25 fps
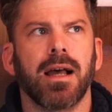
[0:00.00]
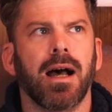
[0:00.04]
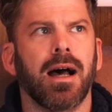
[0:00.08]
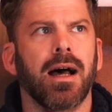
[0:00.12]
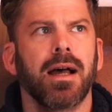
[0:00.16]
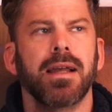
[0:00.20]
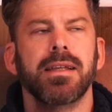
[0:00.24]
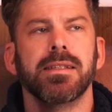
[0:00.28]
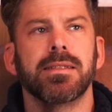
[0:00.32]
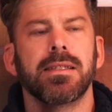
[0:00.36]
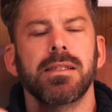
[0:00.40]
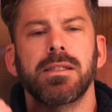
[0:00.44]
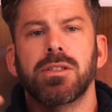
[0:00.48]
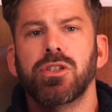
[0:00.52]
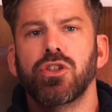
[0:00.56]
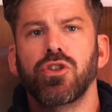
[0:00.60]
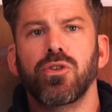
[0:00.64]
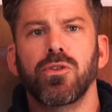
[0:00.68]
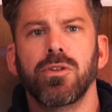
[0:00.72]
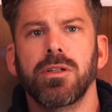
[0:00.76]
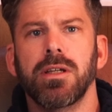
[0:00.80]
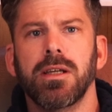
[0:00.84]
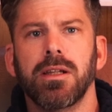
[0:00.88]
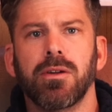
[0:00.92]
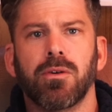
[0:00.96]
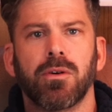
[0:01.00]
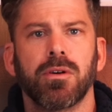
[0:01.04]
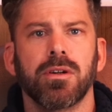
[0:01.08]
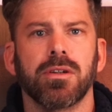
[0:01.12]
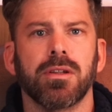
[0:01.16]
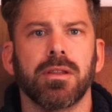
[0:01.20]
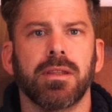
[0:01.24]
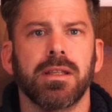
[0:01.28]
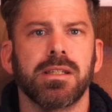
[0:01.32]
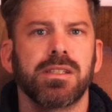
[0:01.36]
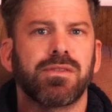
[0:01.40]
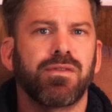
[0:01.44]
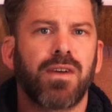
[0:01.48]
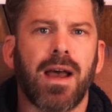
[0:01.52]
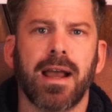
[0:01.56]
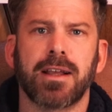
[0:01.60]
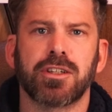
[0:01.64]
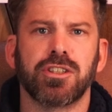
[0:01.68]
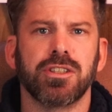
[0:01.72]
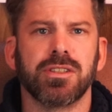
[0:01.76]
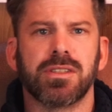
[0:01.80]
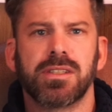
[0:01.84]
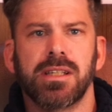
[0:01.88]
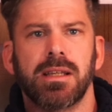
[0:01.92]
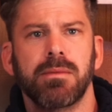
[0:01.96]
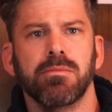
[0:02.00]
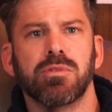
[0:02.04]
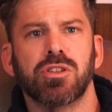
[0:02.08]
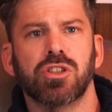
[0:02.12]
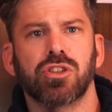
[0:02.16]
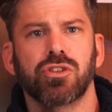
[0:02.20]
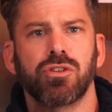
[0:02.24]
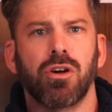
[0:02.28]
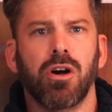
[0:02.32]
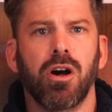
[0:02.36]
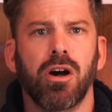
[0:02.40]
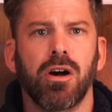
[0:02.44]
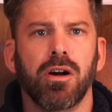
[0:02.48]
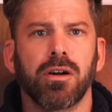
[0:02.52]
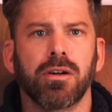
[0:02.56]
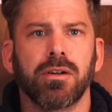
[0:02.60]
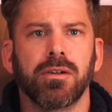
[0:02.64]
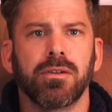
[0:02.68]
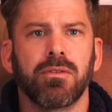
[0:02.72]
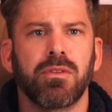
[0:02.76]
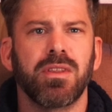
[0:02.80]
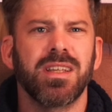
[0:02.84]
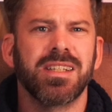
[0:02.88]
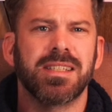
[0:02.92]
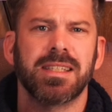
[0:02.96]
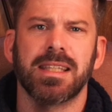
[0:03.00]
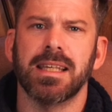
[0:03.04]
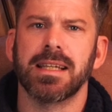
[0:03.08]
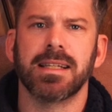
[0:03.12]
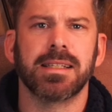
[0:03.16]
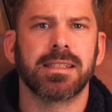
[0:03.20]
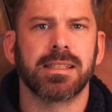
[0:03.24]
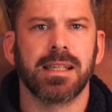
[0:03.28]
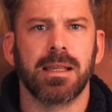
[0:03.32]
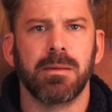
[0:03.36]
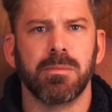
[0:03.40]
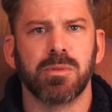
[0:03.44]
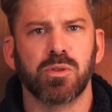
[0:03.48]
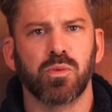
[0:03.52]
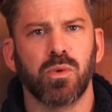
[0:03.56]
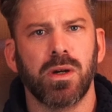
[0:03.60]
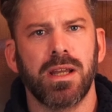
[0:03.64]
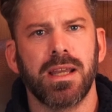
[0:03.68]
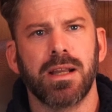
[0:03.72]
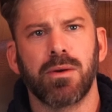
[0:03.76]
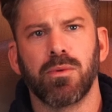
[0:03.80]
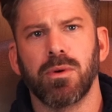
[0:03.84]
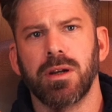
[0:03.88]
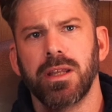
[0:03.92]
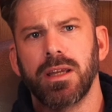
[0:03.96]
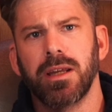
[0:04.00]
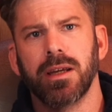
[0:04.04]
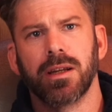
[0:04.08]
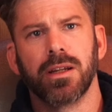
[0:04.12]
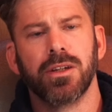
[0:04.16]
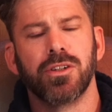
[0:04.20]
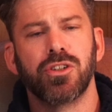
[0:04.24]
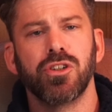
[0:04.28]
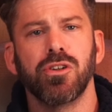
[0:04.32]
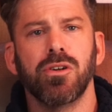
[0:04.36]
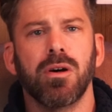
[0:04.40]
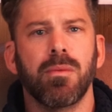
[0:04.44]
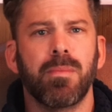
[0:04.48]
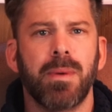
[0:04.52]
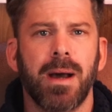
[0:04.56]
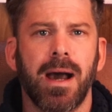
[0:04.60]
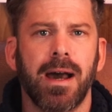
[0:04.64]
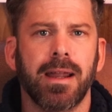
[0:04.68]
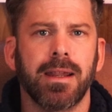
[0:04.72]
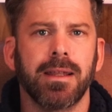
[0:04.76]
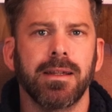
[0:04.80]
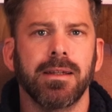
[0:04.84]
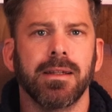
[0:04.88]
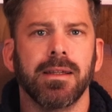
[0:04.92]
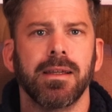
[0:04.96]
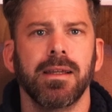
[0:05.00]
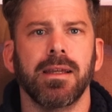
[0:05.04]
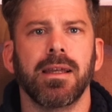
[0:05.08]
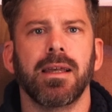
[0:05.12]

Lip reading: is this unit or this faction seems strong, this thing seems weak, what are you gonna do about it?